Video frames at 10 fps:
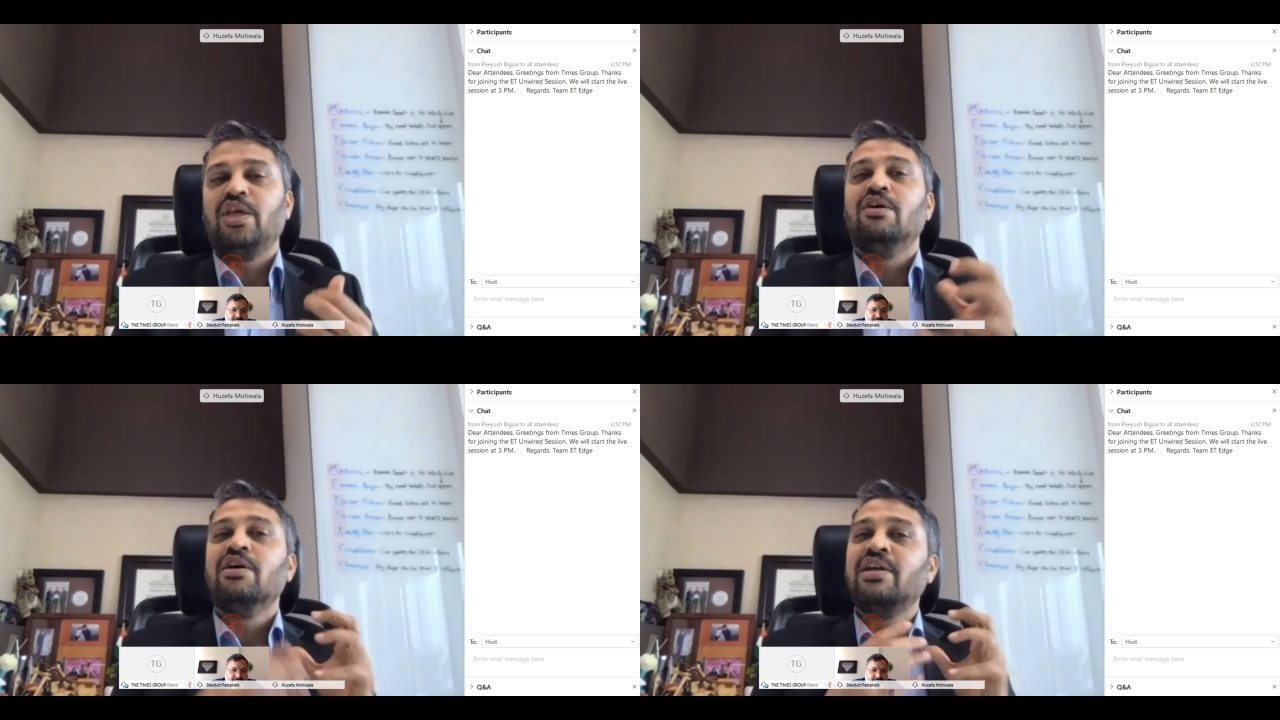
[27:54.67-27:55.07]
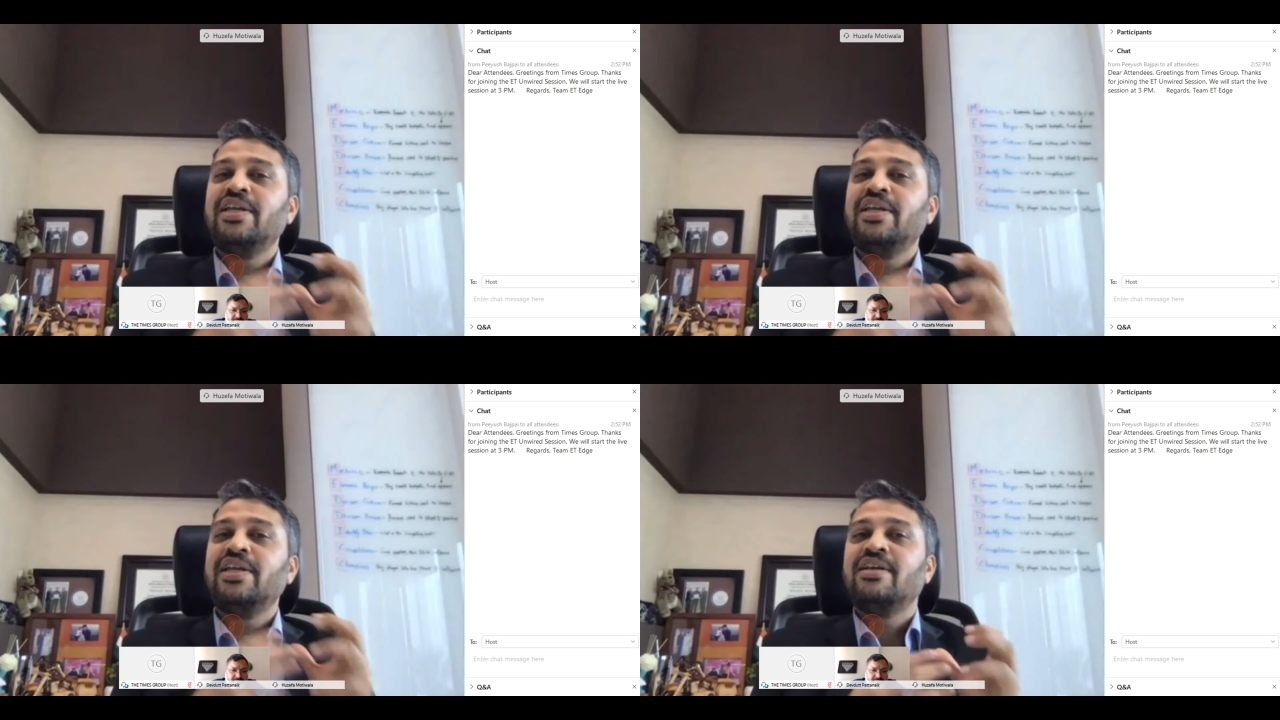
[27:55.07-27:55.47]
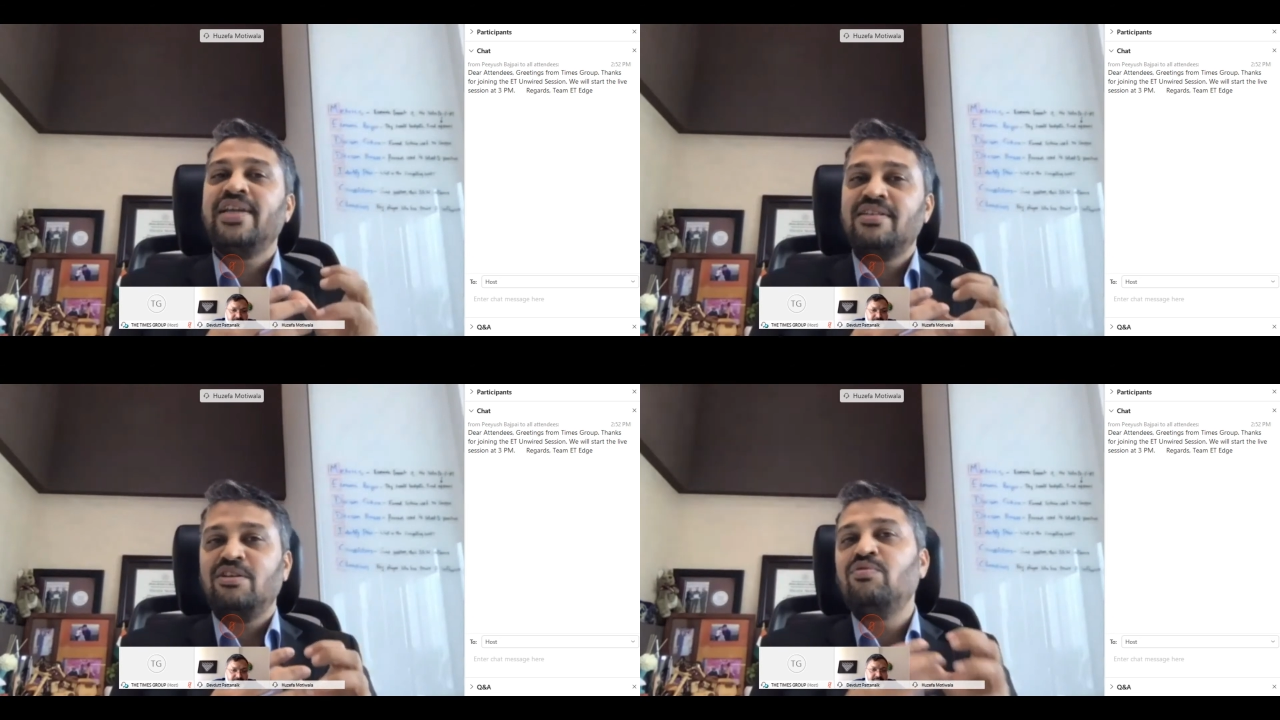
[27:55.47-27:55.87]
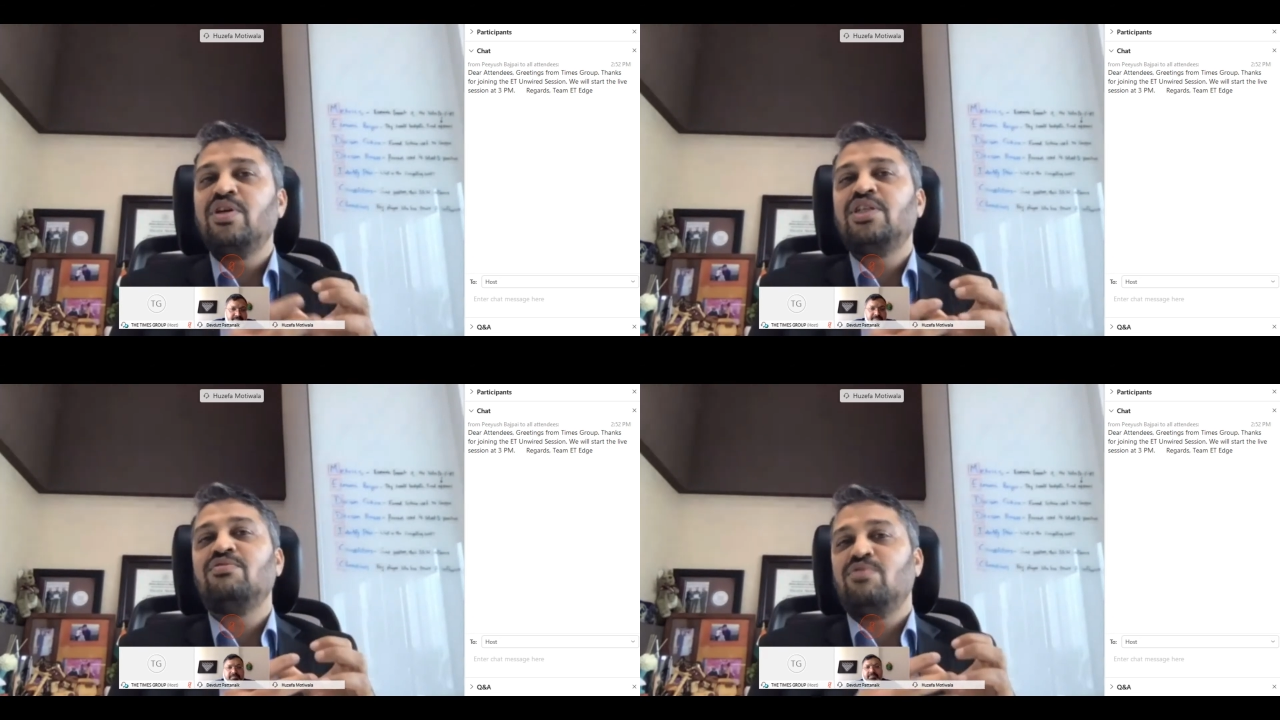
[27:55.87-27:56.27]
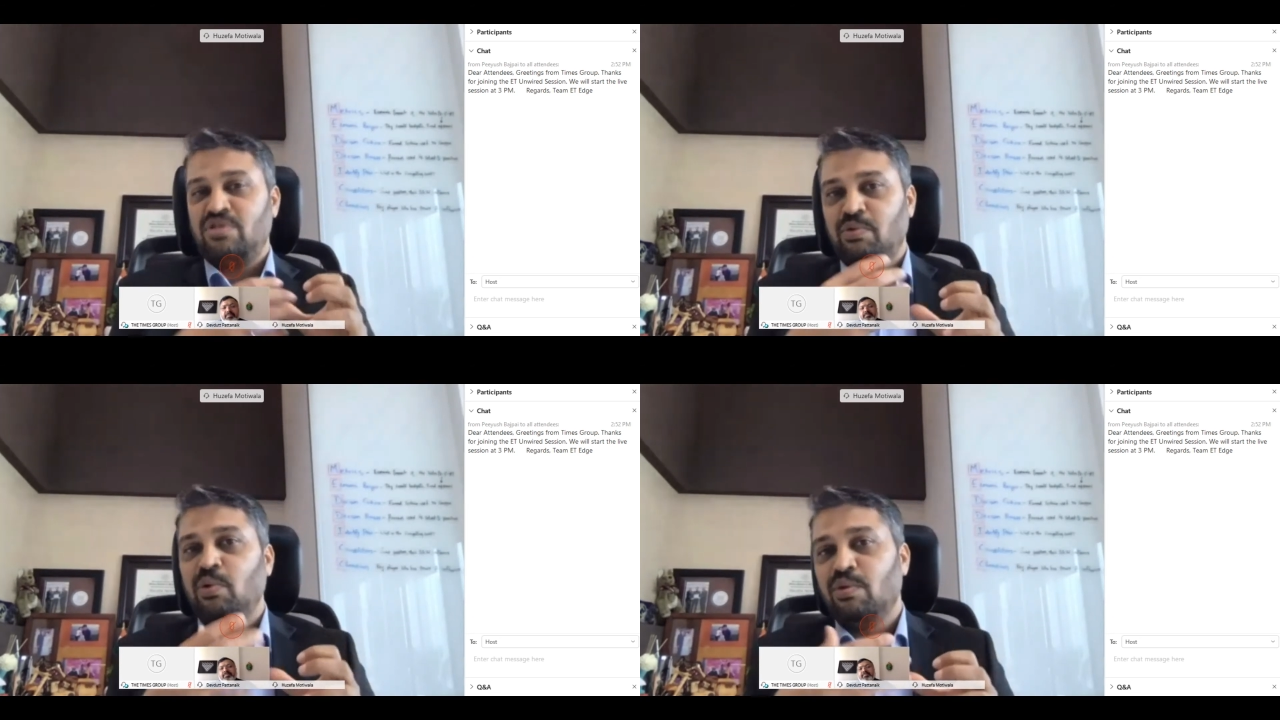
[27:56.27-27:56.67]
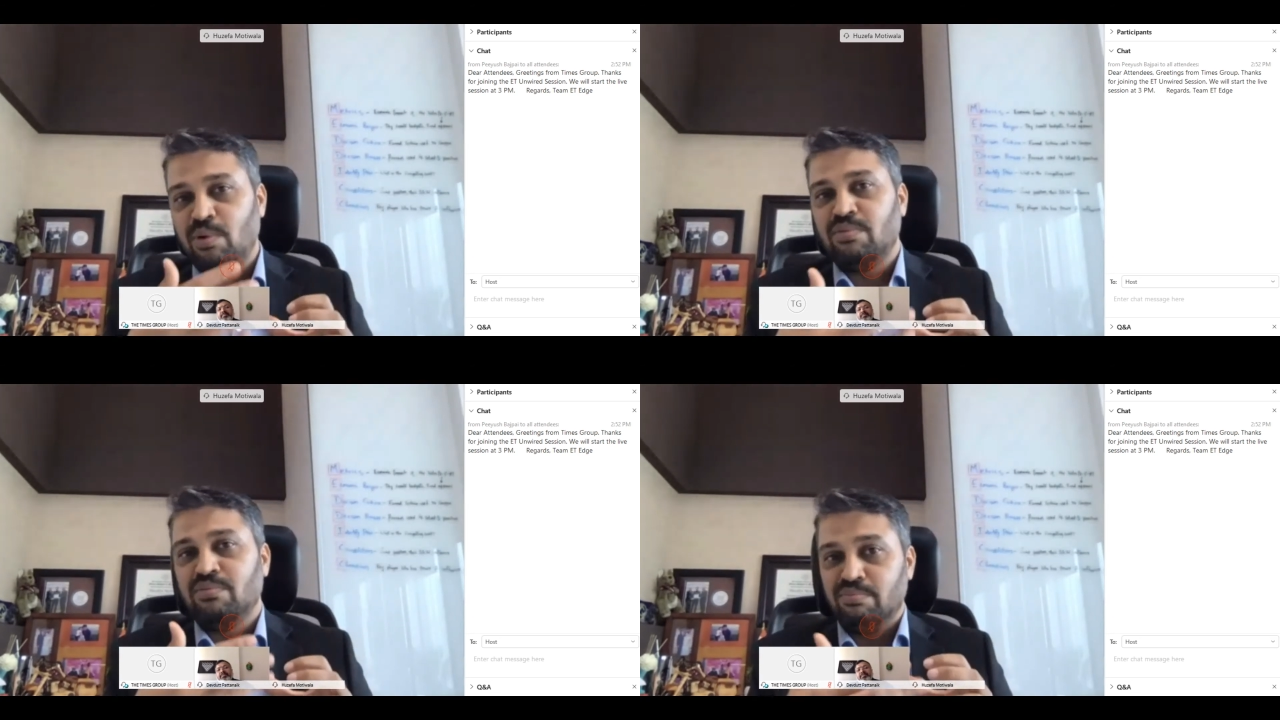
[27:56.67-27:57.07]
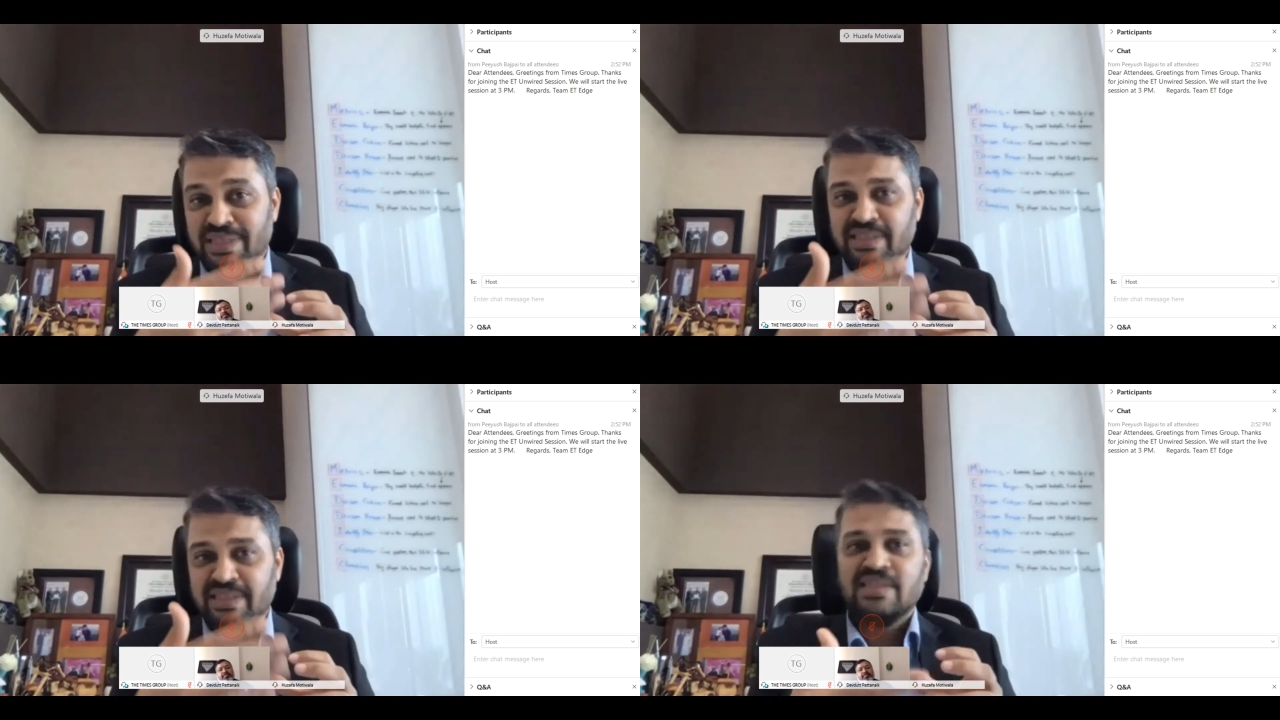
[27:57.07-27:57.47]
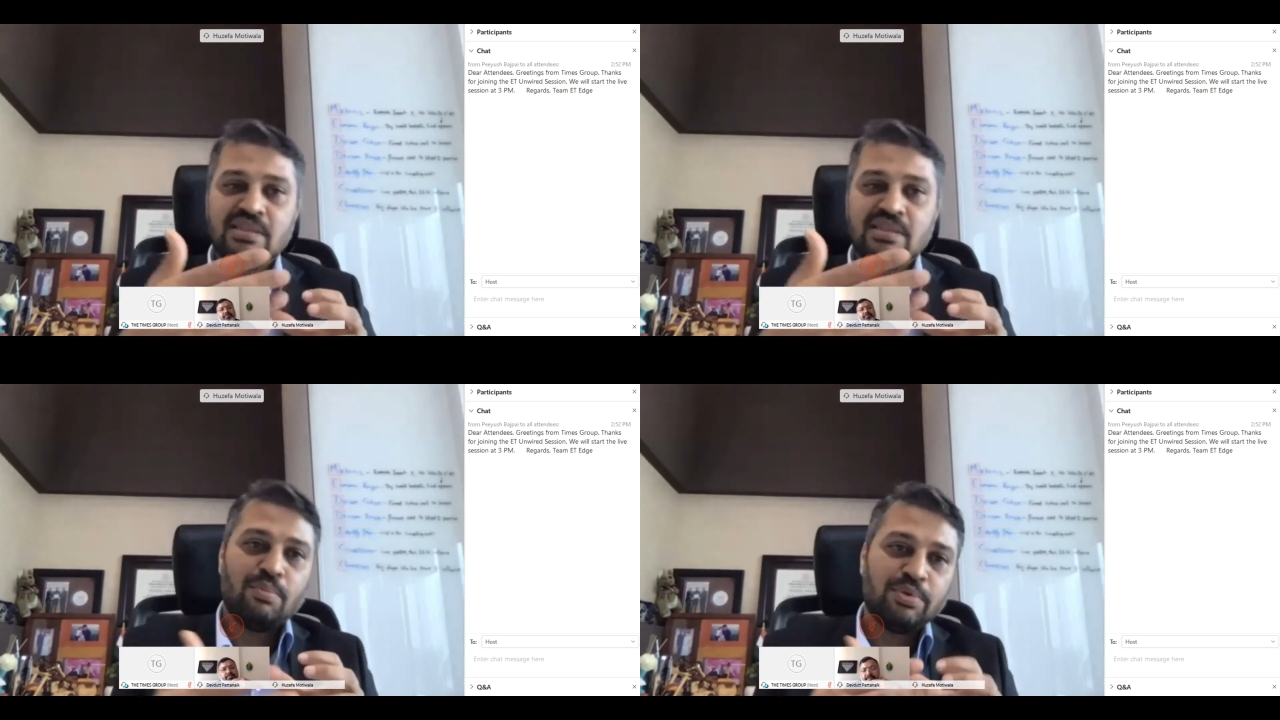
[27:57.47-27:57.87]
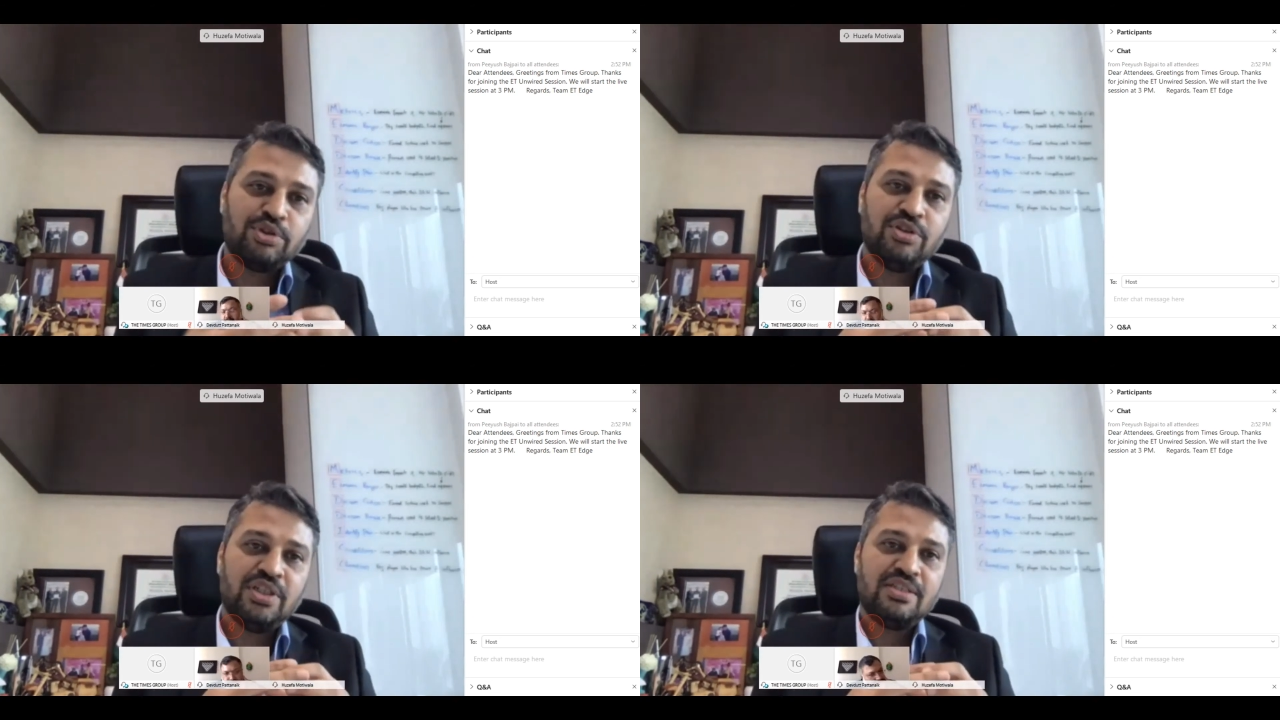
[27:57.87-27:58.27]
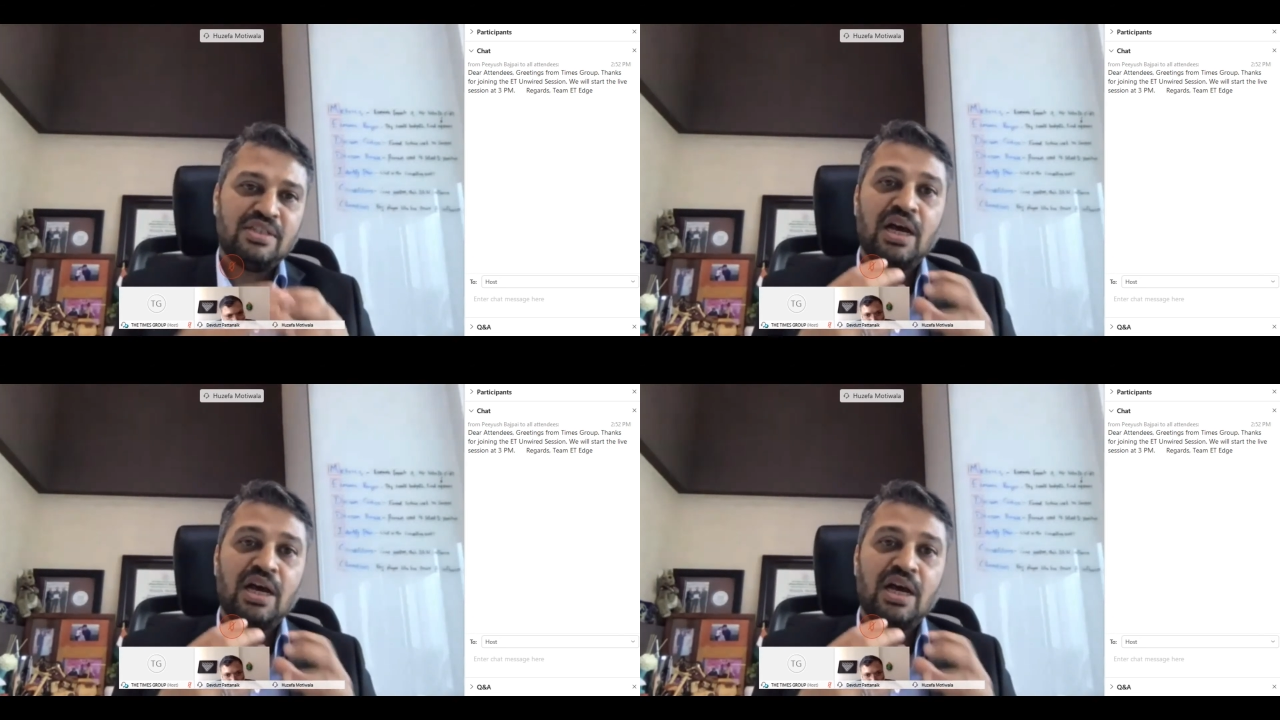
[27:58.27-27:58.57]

Now it's a different kind of innovation that people expect to do, right?